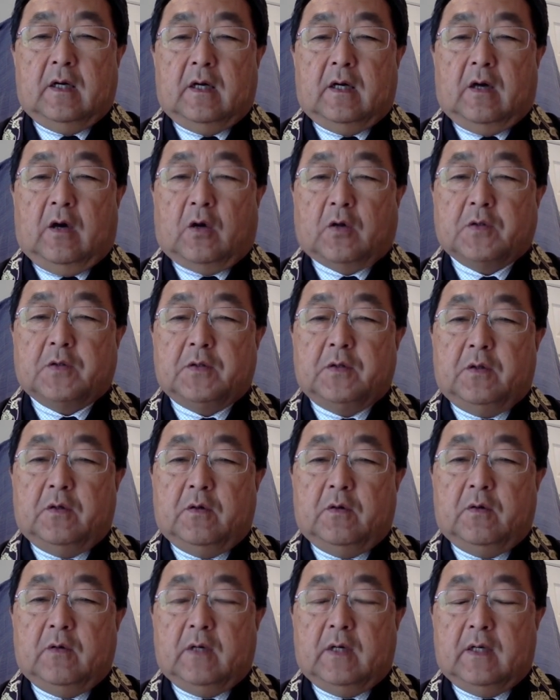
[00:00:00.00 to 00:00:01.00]

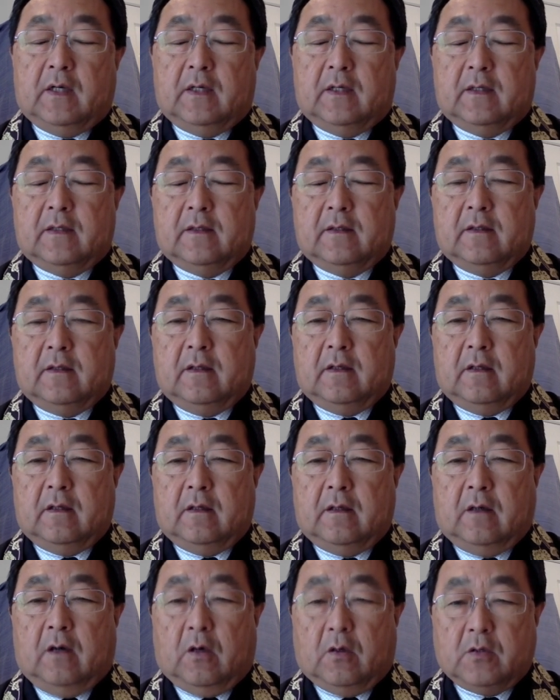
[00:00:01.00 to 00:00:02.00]
Also,
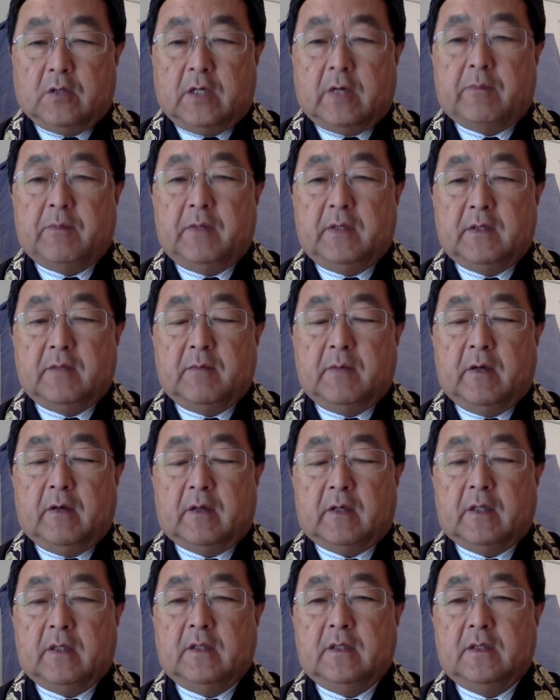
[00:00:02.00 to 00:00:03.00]
all Japanese
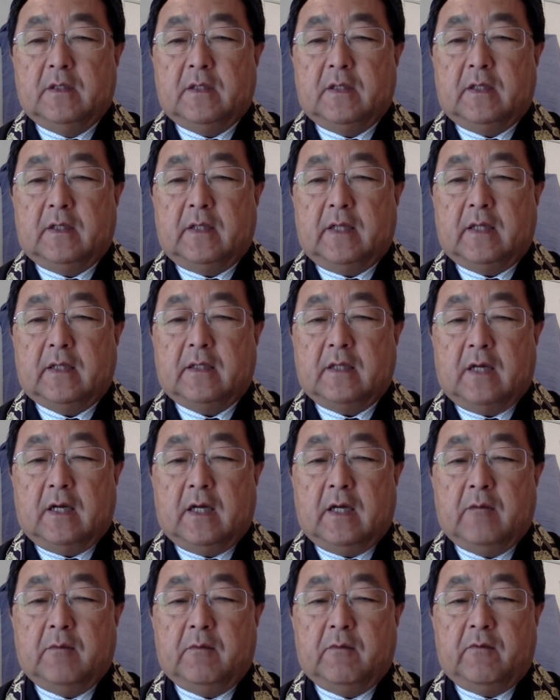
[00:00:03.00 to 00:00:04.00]
Americans at that
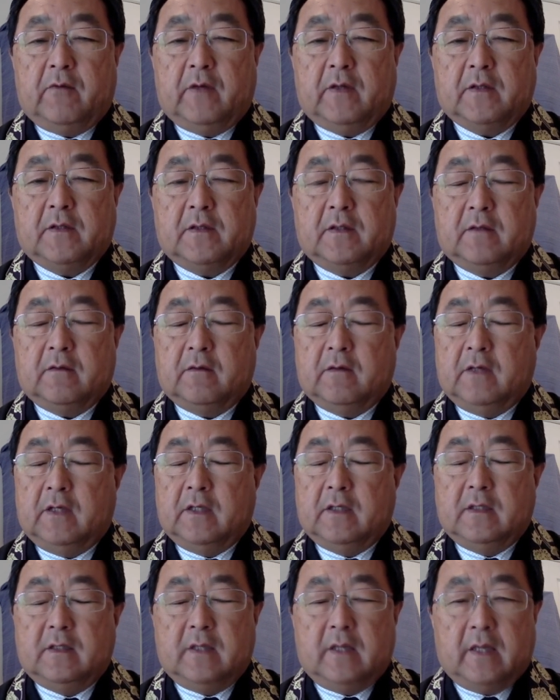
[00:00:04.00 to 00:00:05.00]
time faced
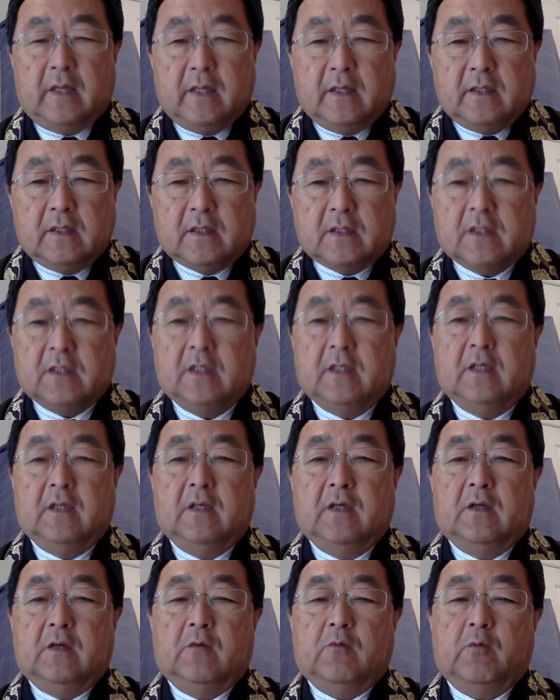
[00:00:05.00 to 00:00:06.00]
intense
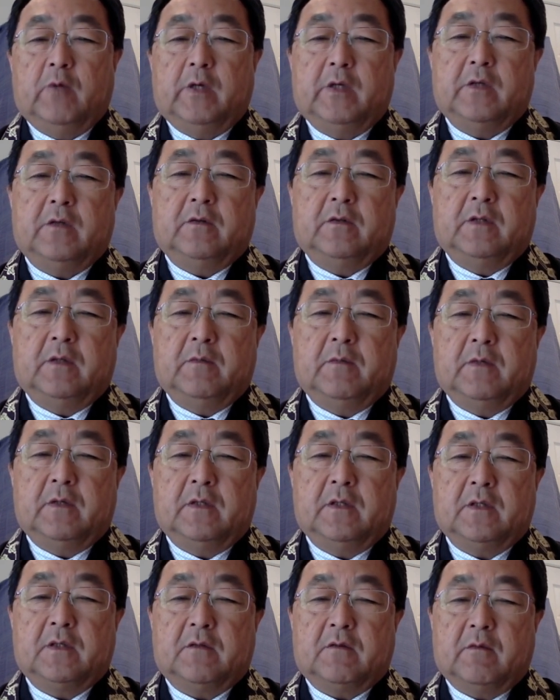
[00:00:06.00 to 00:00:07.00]
racial
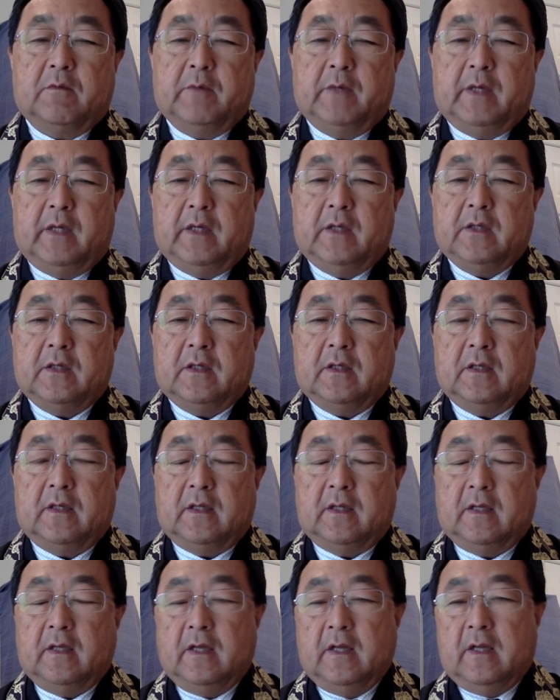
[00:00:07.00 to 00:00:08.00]
discrimination.
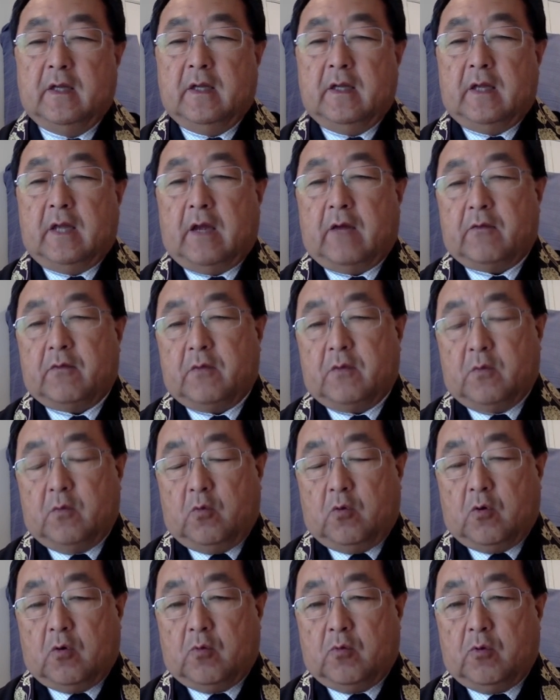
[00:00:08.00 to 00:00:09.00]
And after the
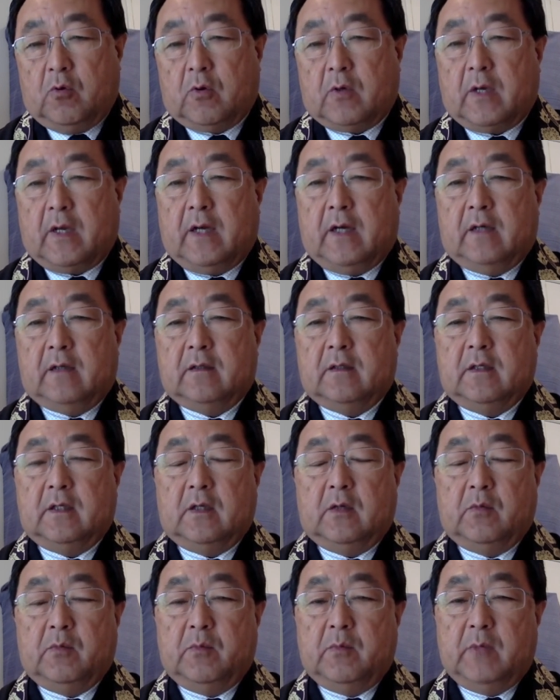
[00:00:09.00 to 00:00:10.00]
war broke out,
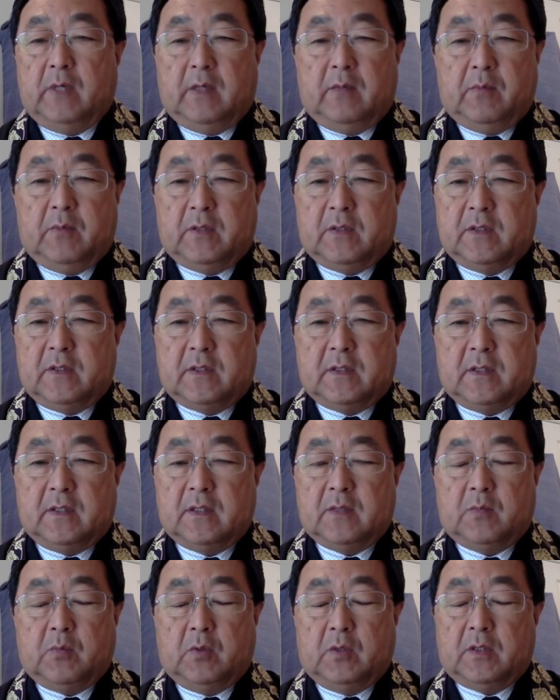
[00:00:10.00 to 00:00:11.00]
many
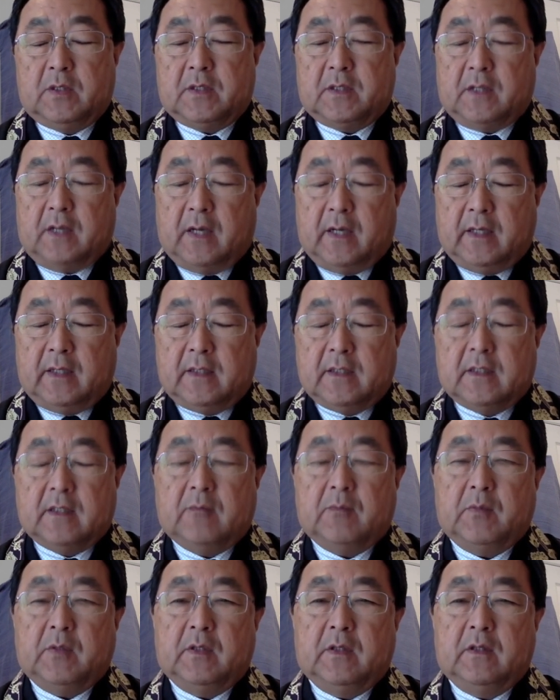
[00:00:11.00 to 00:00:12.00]
businesses put signs
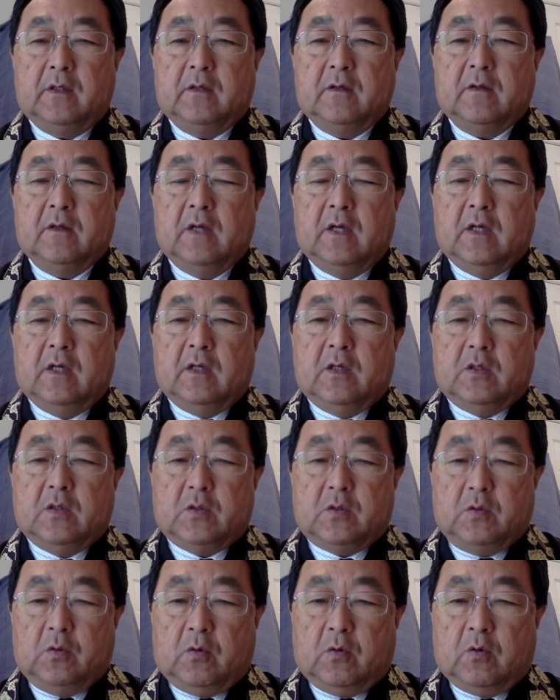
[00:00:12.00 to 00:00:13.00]
up in their
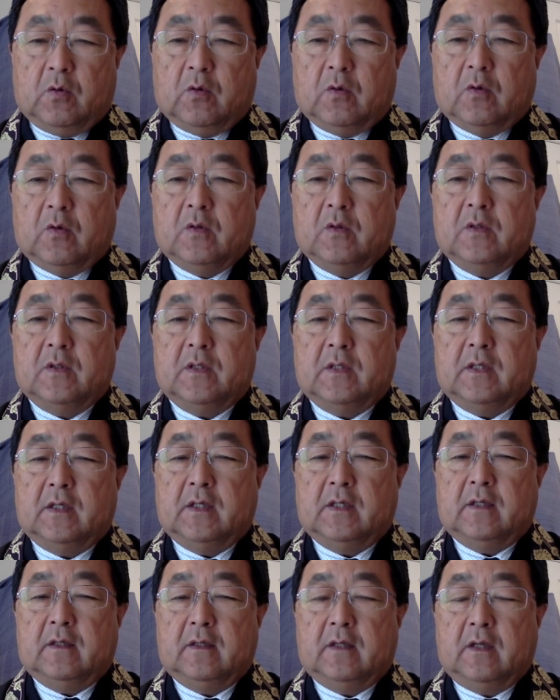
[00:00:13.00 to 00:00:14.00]
stores,
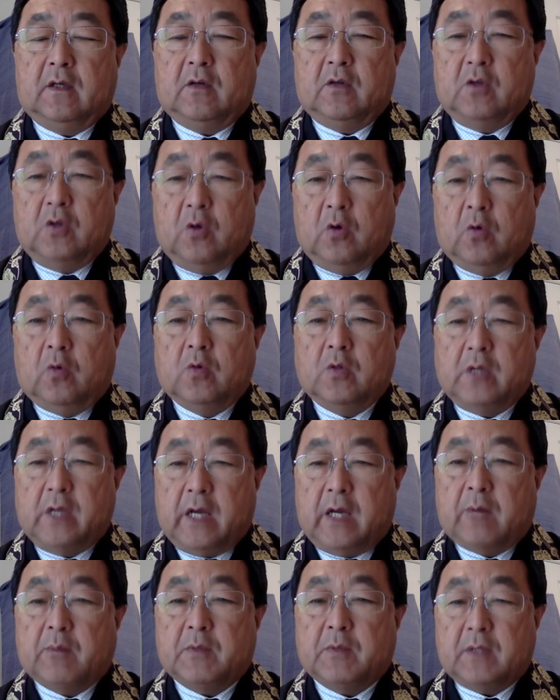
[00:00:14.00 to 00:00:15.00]
no
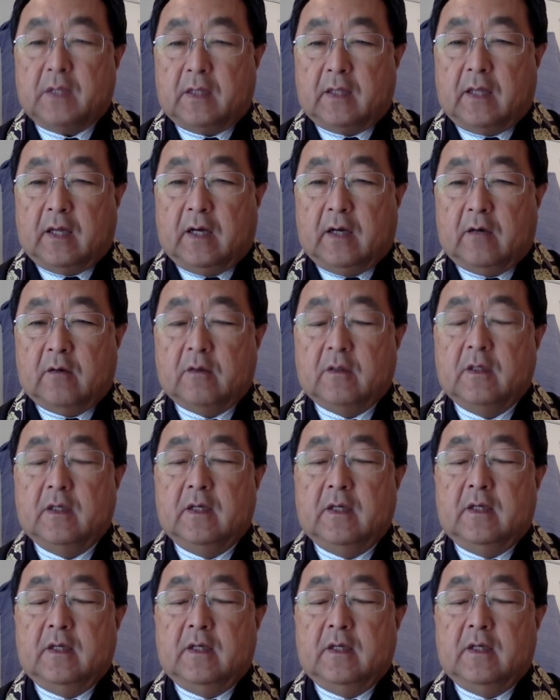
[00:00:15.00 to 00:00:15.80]
Japs allowed.